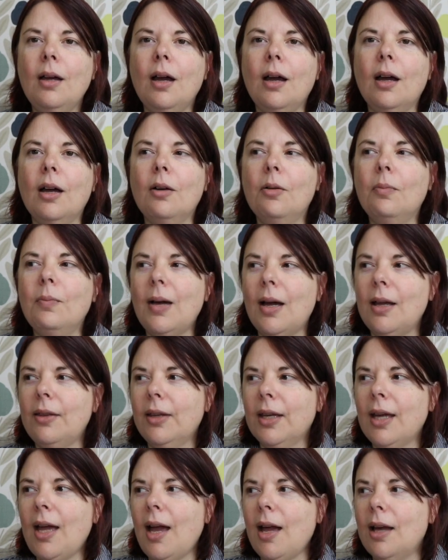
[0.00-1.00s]
And
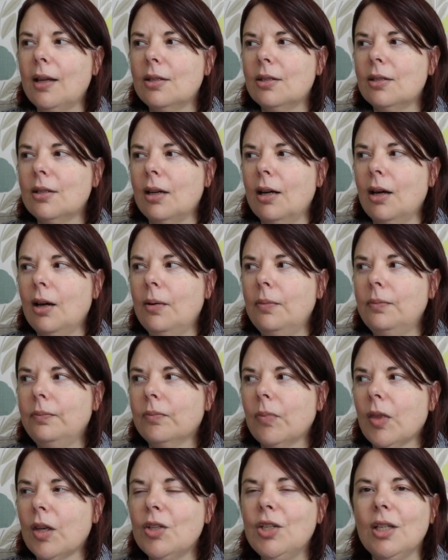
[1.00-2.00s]
the cat,
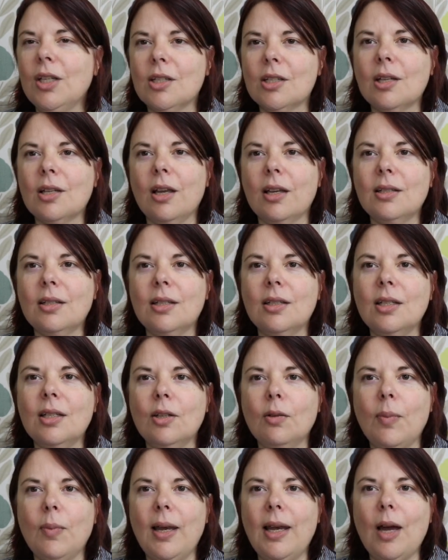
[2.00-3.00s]
she just likes to sit
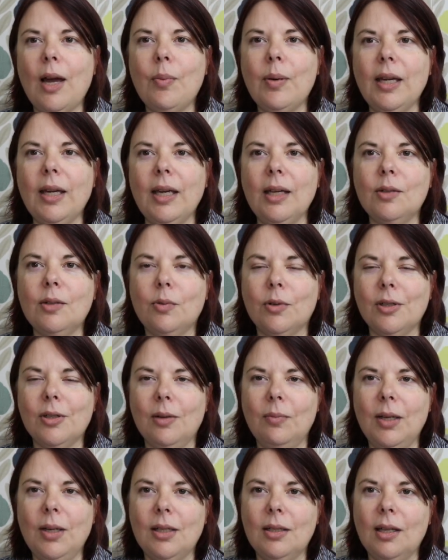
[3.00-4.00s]
on my lap and eat what
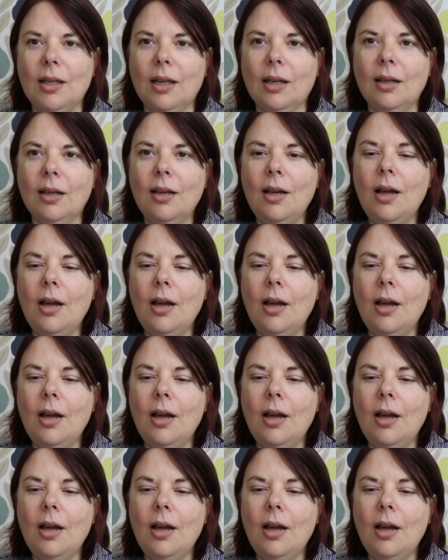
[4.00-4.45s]
I'm knitting.